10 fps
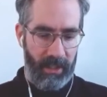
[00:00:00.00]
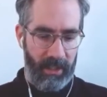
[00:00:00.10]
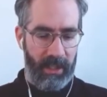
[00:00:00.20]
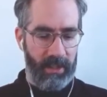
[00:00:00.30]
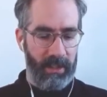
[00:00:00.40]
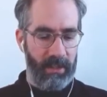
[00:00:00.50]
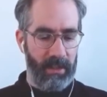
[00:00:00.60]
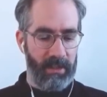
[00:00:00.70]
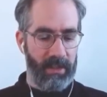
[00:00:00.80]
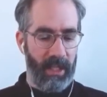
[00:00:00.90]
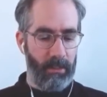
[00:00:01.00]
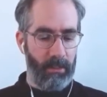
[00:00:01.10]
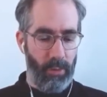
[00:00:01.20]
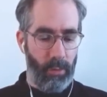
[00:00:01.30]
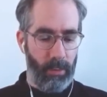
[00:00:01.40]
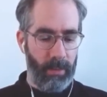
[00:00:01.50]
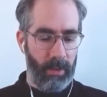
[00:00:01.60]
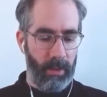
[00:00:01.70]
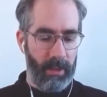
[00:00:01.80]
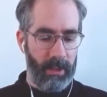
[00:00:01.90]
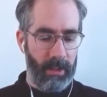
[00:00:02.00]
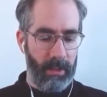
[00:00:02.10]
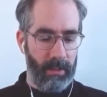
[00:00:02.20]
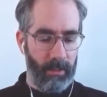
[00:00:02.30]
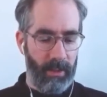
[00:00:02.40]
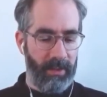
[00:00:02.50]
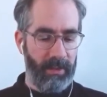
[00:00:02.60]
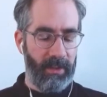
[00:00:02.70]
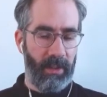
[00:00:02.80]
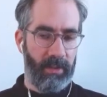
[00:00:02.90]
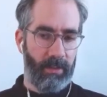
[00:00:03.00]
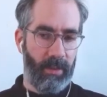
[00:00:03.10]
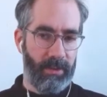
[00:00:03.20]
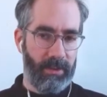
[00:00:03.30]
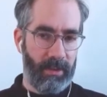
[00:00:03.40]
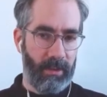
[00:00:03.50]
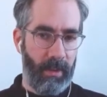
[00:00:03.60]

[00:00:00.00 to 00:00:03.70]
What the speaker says: in the same room or with the other person?